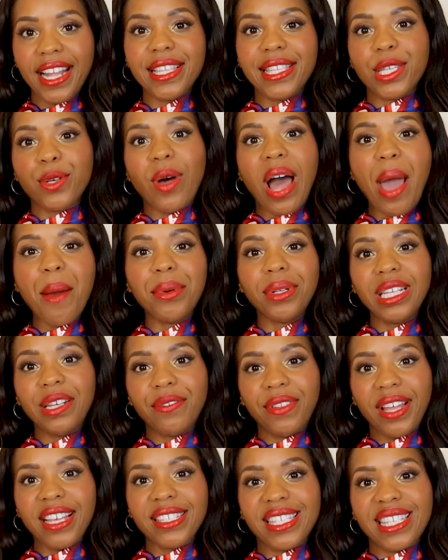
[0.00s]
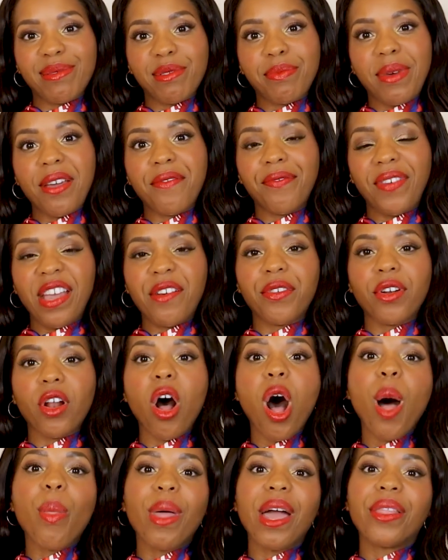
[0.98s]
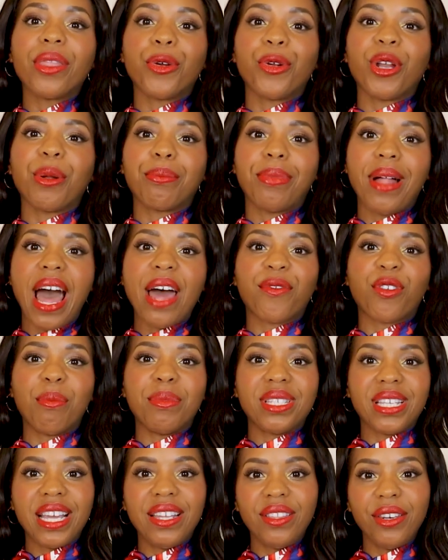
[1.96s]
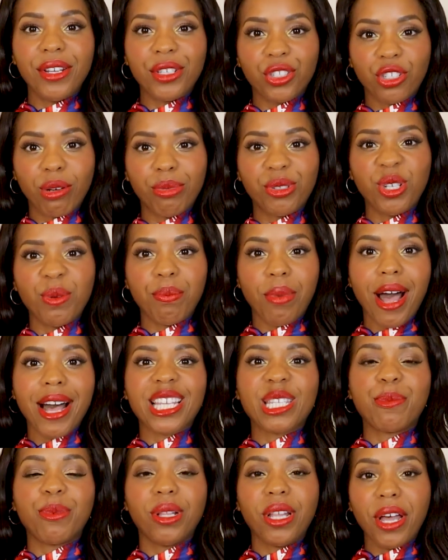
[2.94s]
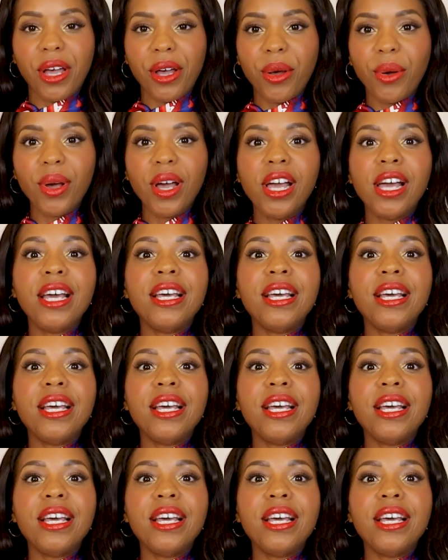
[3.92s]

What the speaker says: And so I will leave links to some of my favorite online learning platforms in the description box below.